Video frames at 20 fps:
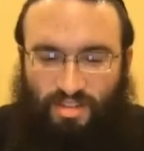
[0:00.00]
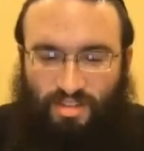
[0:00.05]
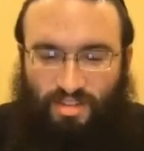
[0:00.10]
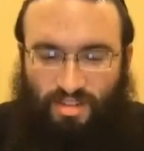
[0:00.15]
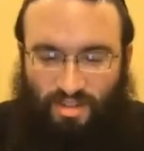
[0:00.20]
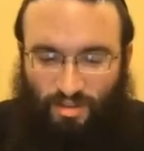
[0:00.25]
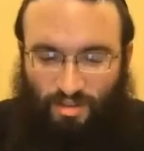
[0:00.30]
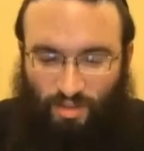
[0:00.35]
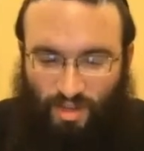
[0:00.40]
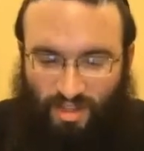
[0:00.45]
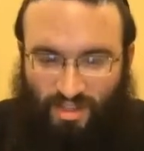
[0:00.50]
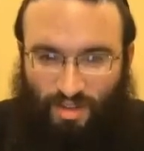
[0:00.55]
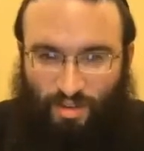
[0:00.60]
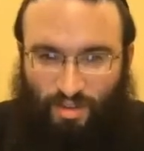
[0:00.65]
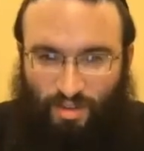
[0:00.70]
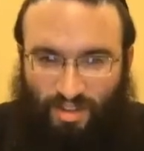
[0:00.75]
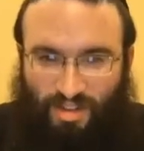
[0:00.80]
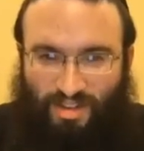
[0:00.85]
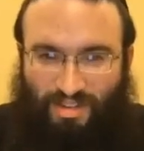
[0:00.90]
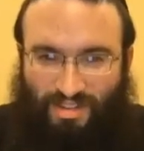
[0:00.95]
And uh, we can
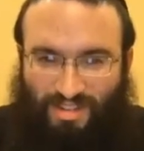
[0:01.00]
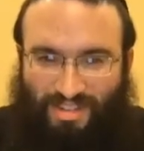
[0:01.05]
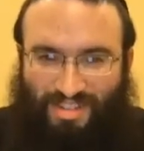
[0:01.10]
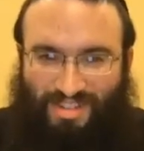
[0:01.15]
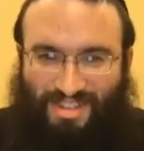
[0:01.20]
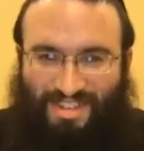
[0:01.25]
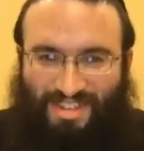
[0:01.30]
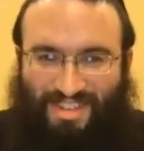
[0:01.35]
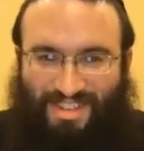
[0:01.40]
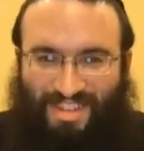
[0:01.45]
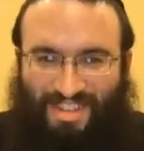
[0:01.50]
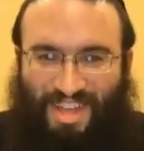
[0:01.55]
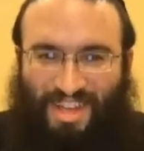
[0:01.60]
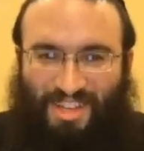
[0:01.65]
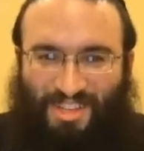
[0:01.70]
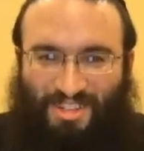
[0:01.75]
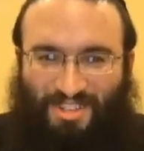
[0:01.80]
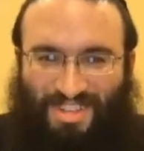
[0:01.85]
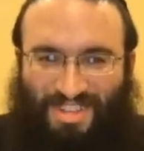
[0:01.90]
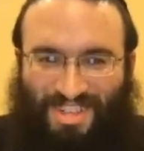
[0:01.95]
deal with them.
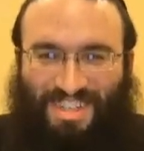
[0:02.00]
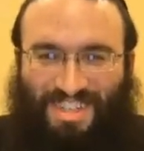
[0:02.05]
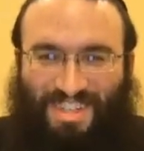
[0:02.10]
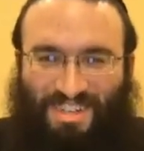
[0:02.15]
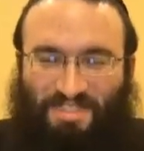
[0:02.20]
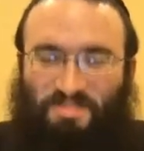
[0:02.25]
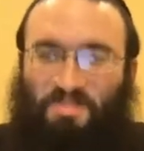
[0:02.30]
Thank you.